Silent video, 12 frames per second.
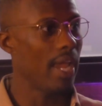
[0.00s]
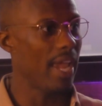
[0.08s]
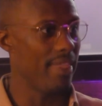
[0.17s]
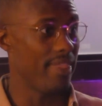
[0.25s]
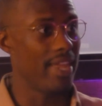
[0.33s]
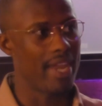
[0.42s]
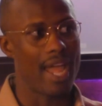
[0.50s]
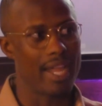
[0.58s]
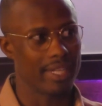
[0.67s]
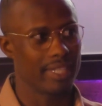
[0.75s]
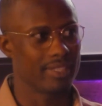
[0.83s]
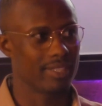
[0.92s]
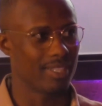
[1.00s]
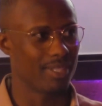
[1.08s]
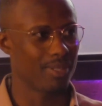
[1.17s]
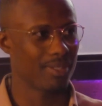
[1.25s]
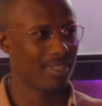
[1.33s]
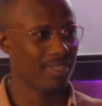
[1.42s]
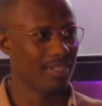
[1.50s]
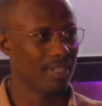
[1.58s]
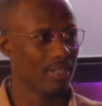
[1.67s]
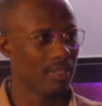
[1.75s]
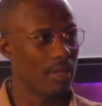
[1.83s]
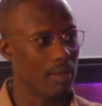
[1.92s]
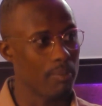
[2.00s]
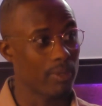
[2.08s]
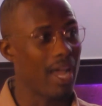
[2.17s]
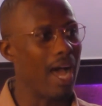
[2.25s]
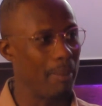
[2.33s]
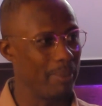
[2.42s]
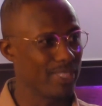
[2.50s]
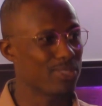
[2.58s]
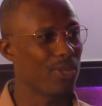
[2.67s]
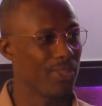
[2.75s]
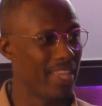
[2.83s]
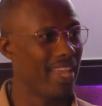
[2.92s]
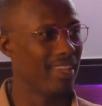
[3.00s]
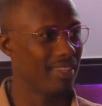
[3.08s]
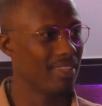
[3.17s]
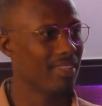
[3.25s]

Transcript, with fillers: and then I get to comment on that,